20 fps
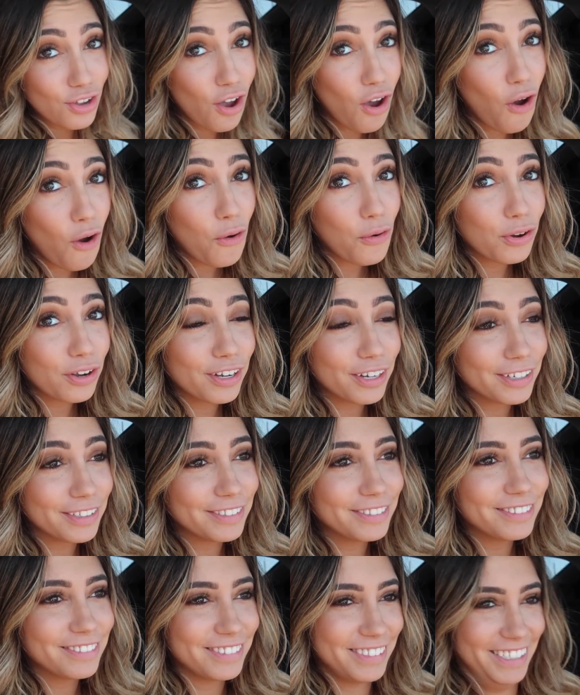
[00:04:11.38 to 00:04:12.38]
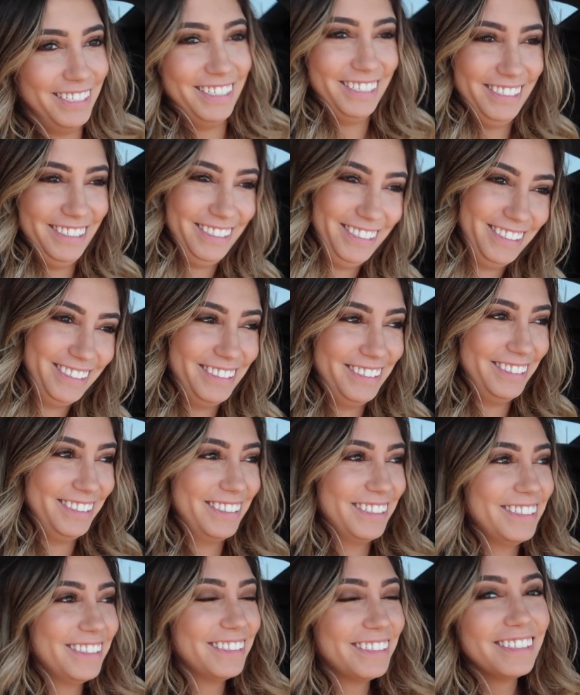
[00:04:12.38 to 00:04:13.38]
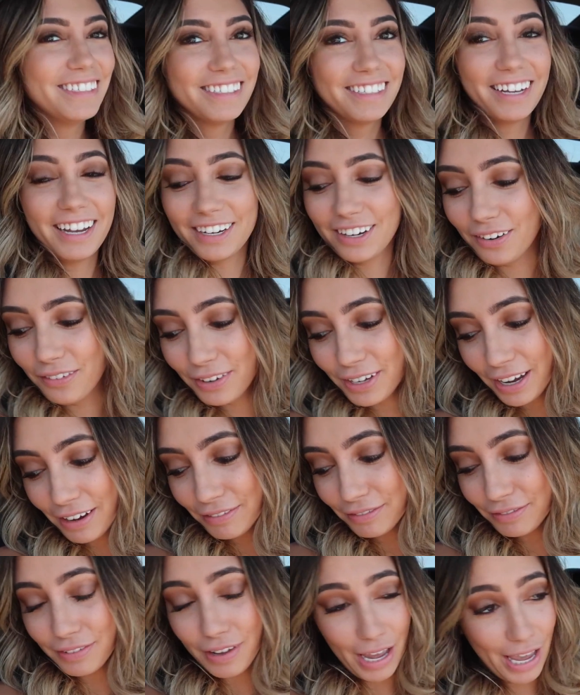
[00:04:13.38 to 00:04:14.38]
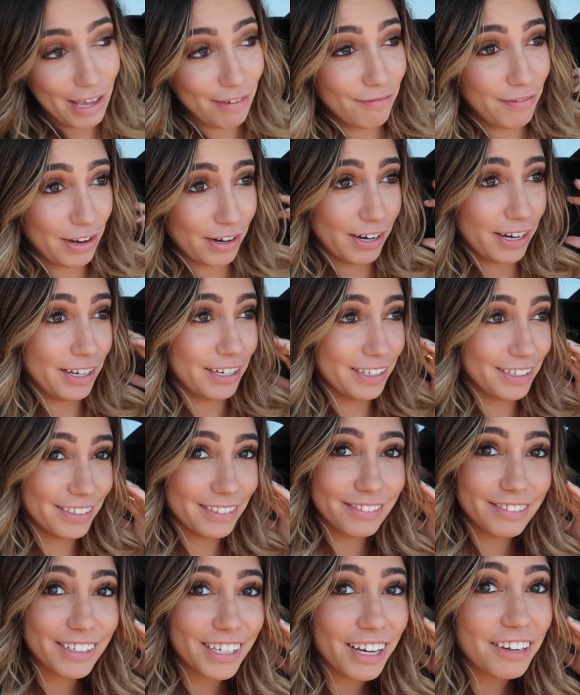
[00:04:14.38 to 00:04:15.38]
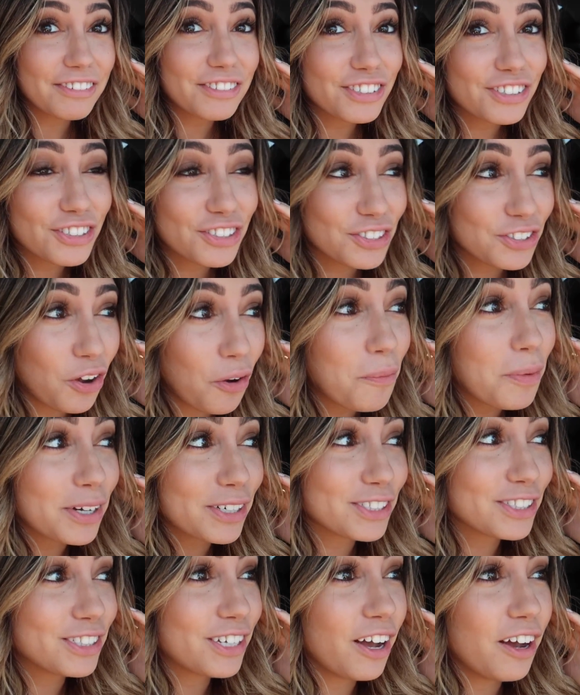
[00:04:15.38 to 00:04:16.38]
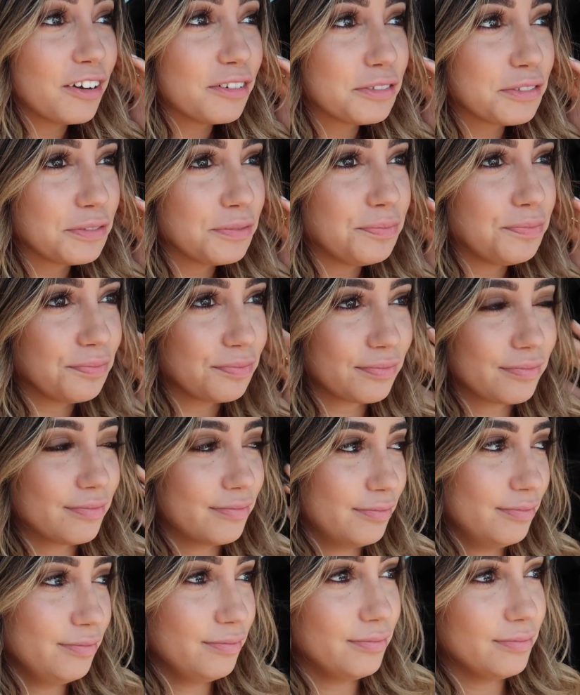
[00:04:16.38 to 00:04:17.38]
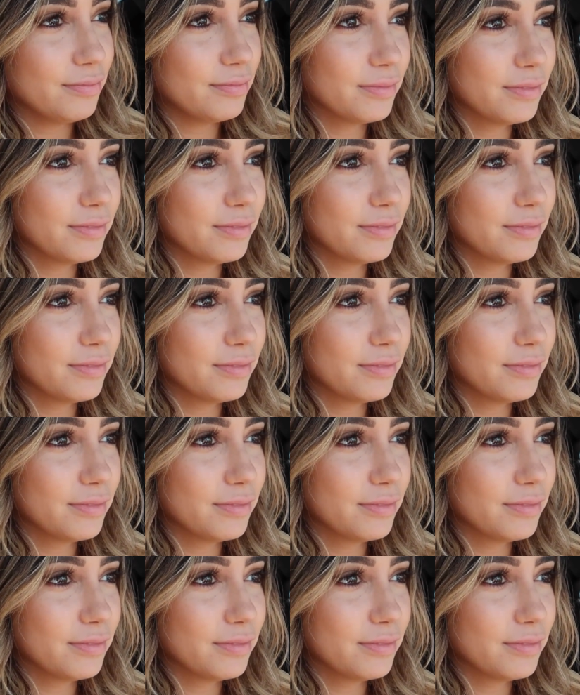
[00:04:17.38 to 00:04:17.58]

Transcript: tell you when I come out of the coma. We still have fries. I know, we have and we still have sweet tea. We, we only have, have so one stuff. thing that we don't have